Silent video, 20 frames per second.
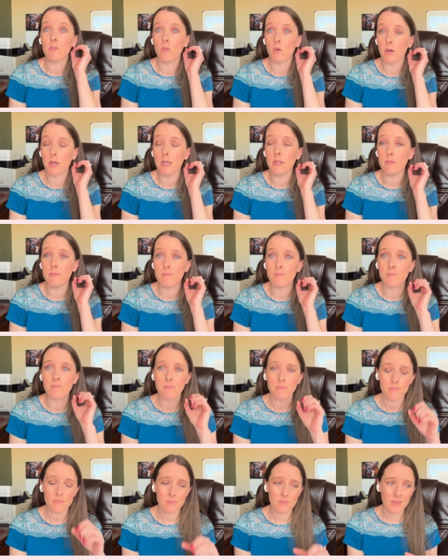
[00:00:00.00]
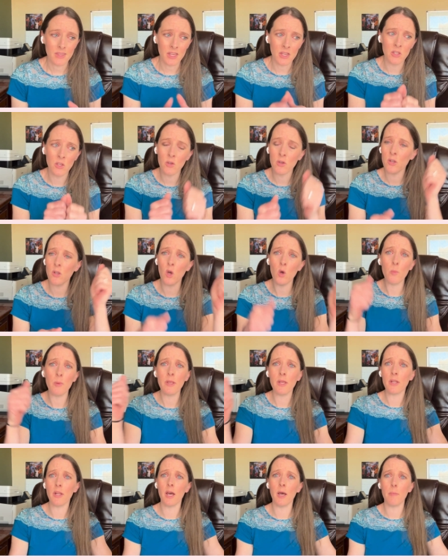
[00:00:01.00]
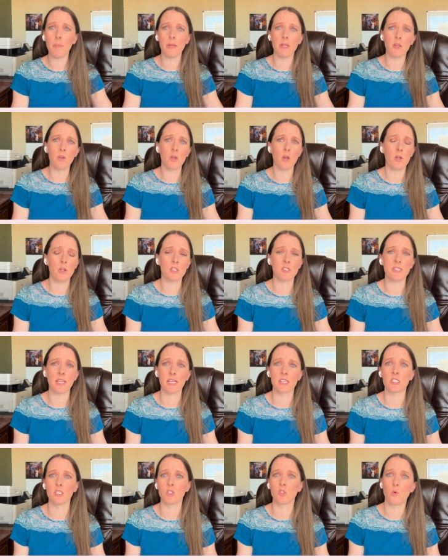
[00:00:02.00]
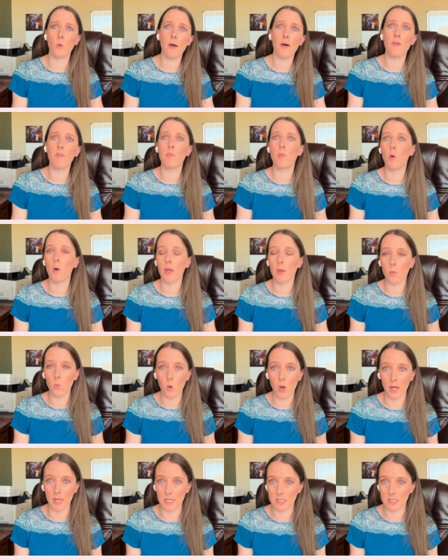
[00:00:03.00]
for it and you can open it up and you go to section 12.1.